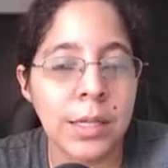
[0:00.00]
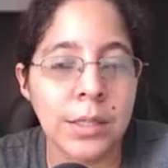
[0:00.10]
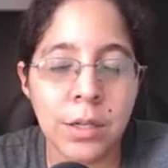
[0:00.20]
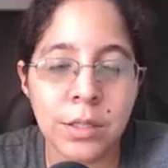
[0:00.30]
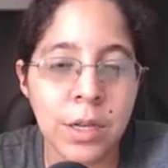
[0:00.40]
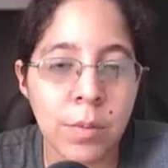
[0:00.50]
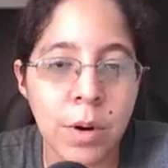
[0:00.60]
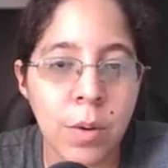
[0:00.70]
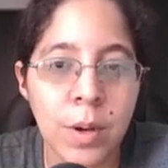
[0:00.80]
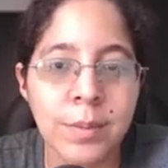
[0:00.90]
There are
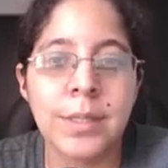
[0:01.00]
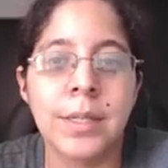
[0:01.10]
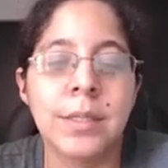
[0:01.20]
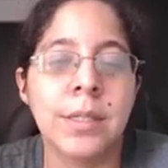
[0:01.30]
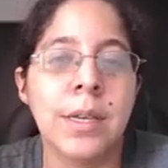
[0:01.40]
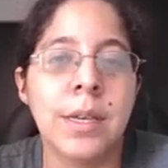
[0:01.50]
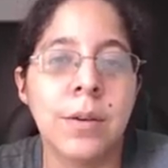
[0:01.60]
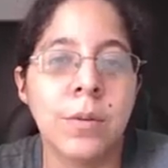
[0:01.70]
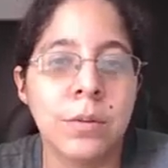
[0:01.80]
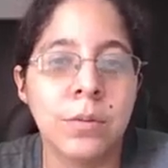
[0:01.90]
several websites that
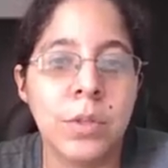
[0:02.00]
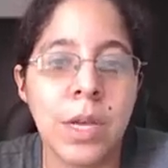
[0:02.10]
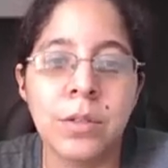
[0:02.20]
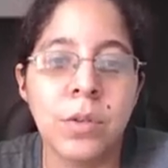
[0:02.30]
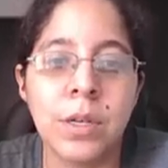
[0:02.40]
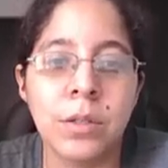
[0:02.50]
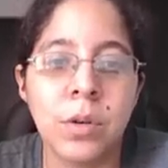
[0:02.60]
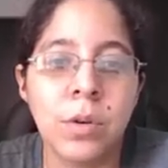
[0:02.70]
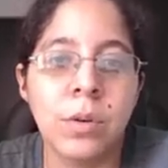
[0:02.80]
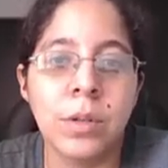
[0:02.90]
you can
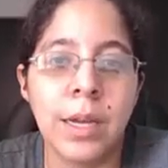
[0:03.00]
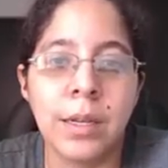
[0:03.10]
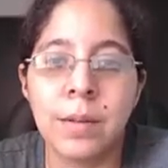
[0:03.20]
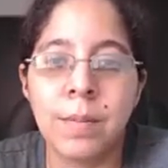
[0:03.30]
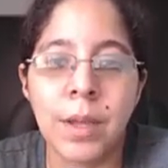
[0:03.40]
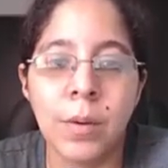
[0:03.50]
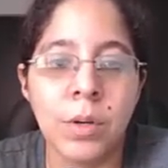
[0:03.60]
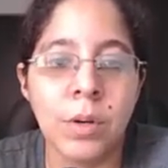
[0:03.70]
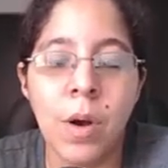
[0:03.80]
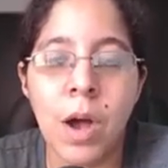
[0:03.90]
Google, like, I
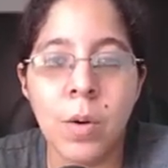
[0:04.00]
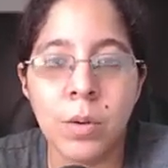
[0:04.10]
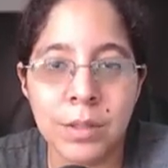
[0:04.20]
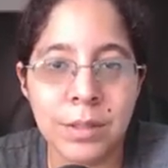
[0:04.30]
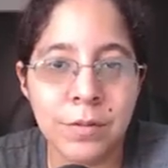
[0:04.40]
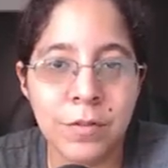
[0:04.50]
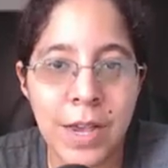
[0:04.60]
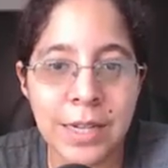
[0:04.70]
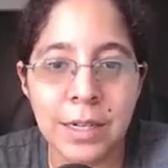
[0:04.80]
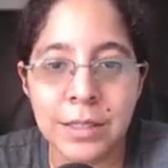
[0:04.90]
want to know how
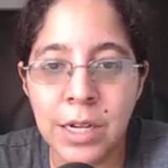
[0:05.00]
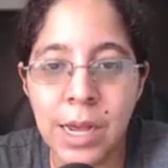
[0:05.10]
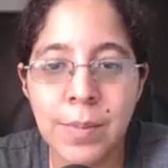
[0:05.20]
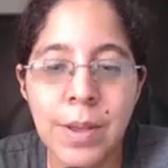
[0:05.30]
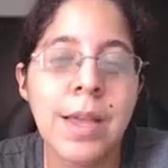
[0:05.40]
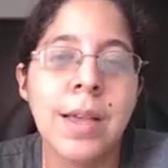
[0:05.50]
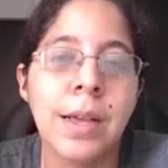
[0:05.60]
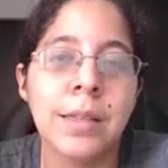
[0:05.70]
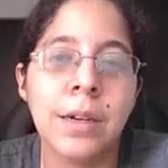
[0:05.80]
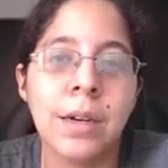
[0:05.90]
fast I type,
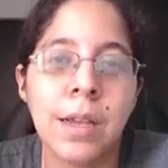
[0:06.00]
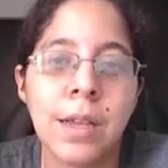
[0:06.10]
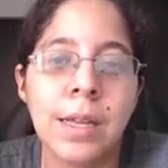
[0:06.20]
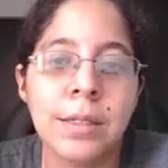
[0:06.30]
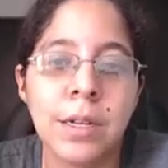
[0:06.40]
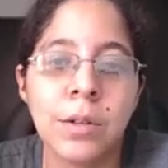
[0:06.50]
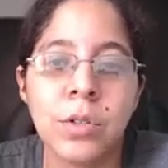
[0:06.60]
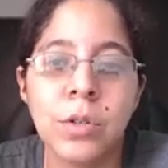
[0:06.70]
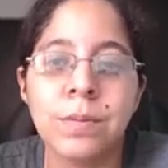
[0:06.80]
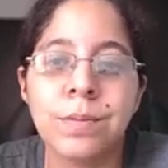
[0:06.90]
and there can tell
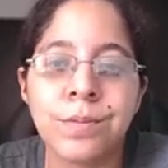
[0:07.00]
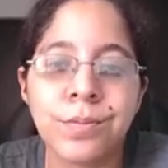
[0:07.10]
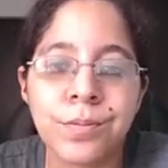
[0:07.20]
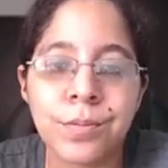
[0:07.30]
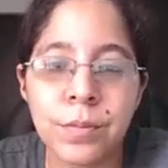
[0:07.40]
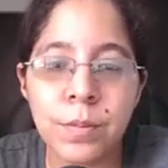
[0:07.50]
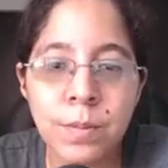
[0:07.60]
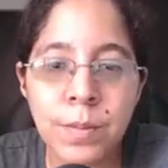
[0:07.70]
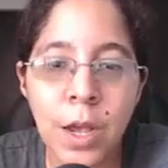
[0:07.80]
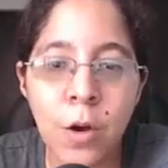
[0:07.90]
you
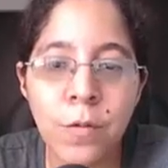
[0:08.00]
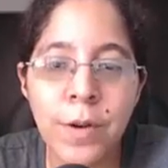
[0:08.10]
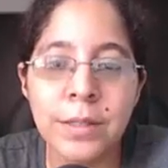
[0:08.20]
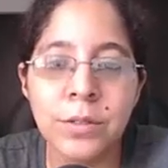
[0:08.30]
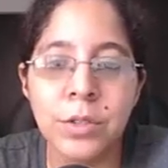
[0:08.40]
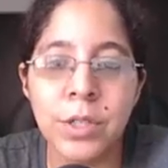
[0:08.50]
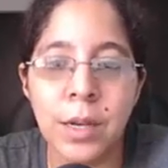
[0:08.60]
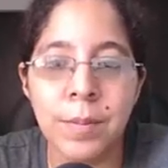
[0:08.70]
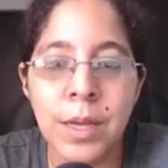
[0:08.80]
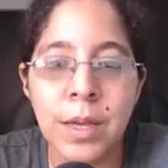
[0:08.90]
how fast you
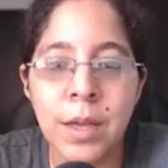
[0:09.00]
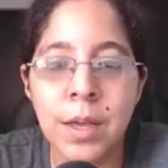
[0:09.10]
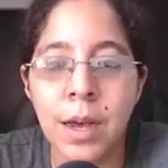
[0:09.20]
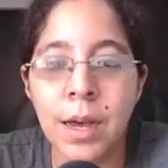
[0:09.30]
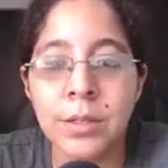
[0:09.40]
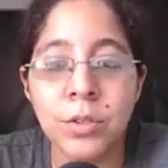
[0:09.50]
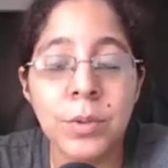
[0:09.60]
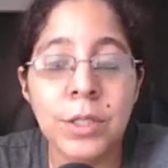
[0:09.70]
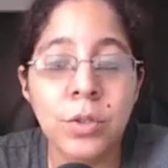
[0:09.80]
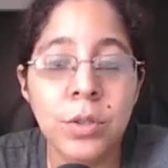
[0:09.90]
type. You
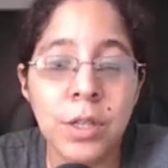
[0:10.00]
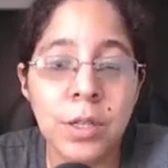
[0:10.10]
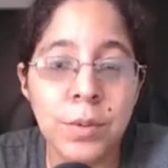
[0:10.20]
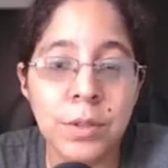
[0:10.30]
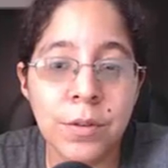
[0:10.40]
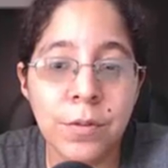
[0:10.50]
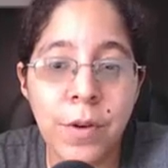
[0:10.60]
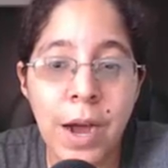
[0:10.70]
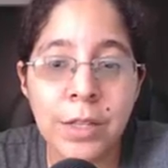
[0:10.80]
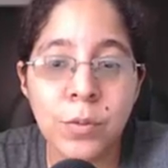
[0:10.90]
need to deliver the
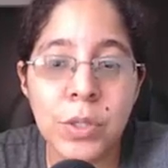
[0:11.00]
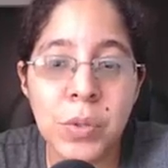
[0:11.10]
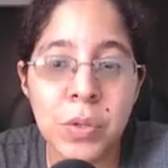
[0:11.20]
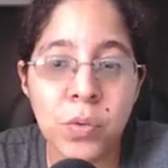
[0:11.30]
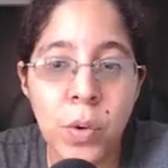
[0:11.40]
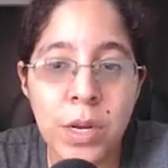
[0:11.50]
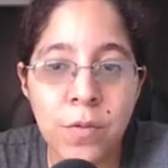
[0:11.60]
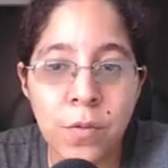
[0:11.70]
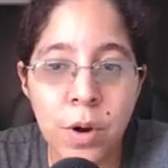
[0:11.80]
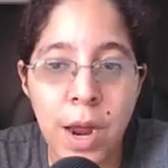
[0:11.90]
files within
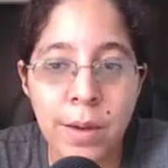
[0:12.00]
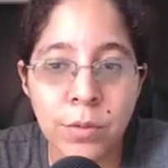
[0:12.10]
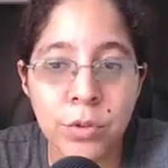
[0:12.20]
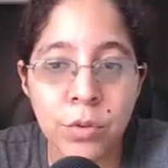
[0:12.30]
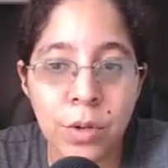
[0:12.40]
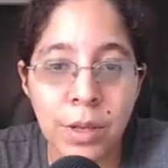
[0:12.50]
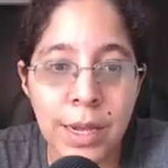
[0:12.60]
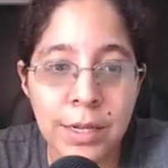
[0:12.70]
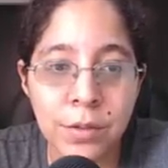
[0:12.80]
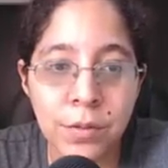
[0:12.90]
24 hours or
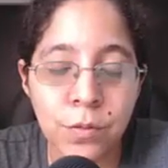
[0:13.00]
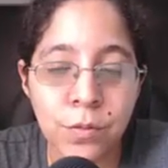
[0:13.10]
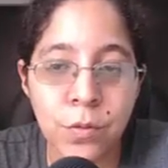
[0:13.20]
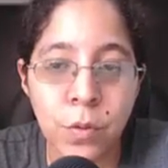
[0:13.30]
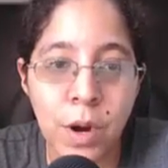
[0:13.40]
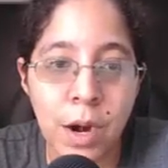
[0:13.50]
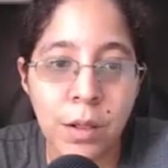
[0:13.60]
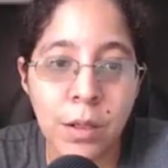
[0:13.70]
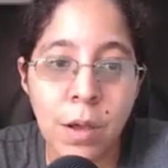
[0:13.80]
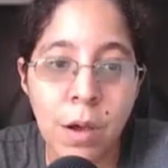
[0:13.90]
less for
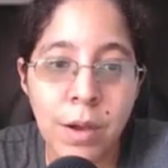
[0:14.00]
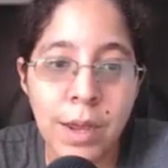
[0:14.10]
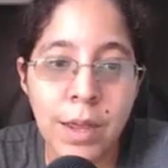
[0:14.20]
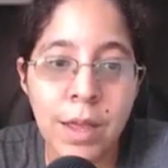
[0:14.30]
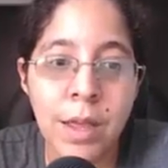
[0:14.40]
an